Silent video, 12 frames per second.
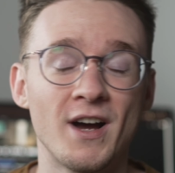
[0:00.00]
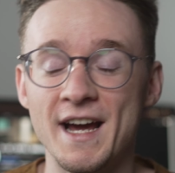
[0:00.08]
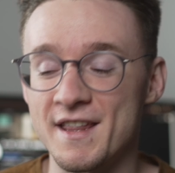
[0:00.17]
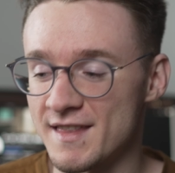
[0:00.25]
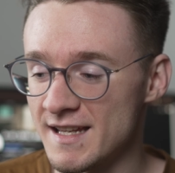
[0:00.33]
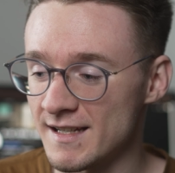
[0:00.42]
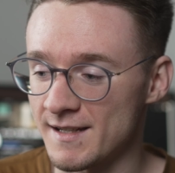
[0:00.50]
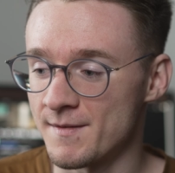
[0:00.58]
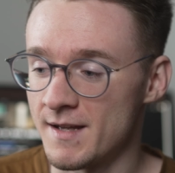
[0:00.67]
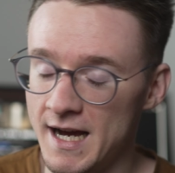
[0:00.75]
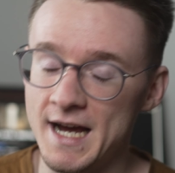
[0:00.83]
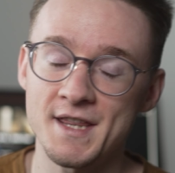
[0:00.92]
I think
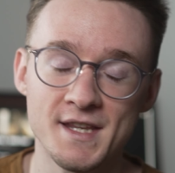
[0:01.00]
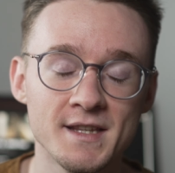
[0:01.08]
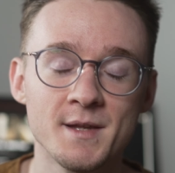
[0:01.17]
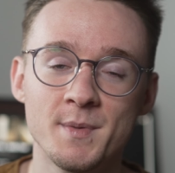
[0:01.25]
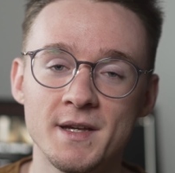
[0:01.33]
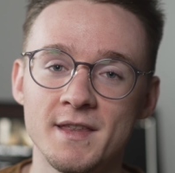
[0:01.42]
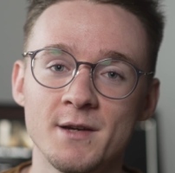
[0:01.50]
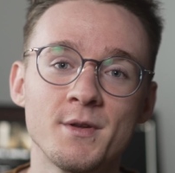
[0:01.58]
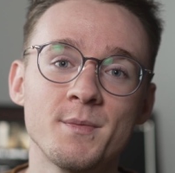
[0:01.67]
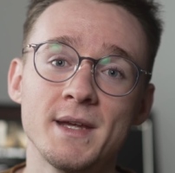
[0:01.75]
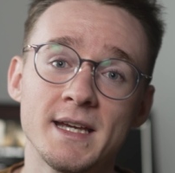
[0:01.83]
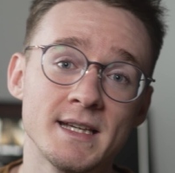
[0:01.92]
I think the big thing
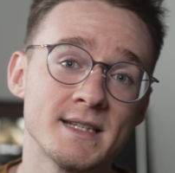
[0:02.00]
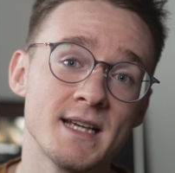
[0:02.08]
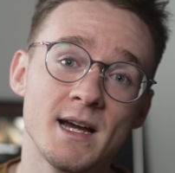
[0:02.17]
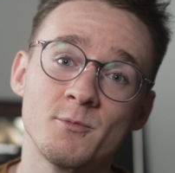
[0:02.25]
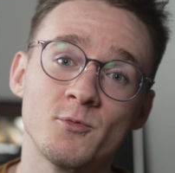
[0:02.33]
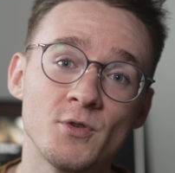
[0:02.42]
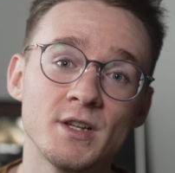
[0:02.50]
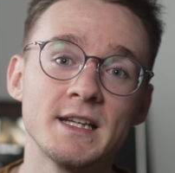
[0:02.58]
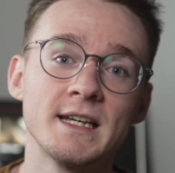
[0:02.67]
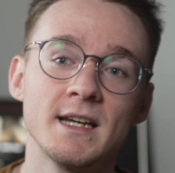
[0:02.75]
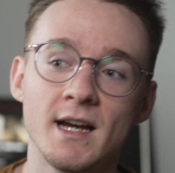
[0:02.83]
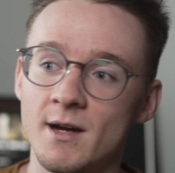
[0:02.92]
with me is I'm
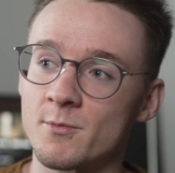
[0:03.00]
really